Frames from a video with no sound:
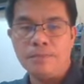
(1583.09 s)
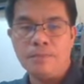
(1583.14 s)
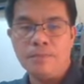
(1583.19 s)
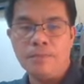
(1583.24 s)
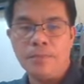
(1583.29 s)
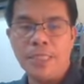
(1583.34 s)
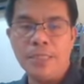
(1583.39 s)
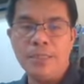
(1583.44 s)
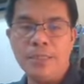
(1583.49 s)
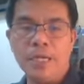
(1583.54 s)

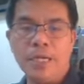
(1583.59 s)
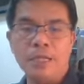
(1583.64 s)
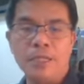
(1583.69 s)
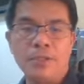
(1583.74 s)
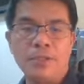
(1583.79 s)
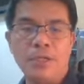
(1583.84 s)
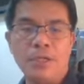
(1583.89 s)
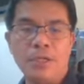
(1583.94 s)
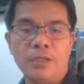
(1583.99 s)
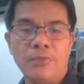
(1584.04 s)
middle
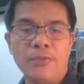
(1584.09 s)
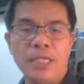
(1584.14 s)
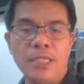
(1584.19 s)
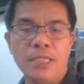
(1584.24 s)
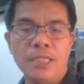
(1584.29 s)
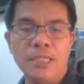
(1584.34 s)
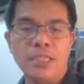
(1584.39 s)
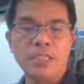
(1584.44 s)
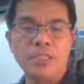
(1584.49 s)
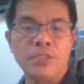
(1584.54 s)
now of the
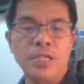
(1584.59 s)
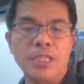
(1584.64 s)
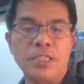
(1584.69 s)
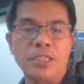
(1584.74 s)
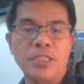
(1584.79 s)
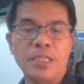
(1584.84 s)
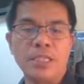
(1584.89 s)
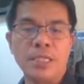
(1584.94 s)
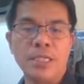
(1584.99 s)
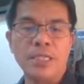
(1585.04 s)

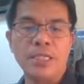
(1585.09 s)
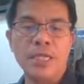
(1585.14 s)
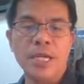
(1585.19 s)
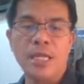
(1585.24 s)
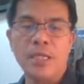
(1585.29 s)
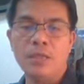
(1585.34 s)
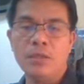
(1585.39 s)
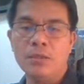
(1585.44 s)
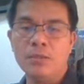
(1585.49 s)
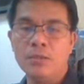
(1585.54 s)
illustration, the
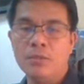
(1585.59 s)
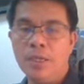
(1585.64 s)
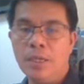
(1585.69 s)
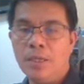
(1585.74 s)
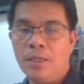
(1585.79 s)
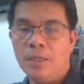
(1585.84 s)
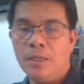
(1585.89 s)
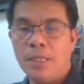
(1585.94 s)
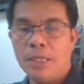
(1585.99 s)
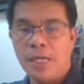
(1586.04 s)
yellow
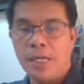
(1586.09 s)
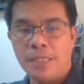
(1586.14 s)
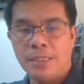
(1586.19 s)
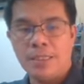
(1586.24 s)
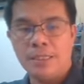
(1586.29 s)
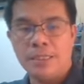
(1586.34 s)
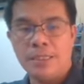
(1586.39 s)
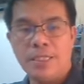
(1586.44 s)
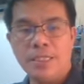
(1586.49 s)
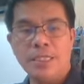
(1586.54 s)

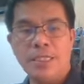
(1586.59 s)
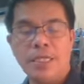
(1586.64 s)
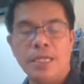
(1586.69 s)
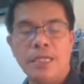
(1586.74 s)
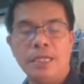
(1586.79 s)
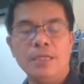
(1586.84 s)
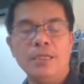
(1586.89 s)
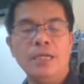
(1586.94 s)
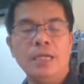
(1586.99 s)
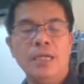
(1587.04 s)

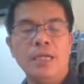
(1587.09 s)
circle,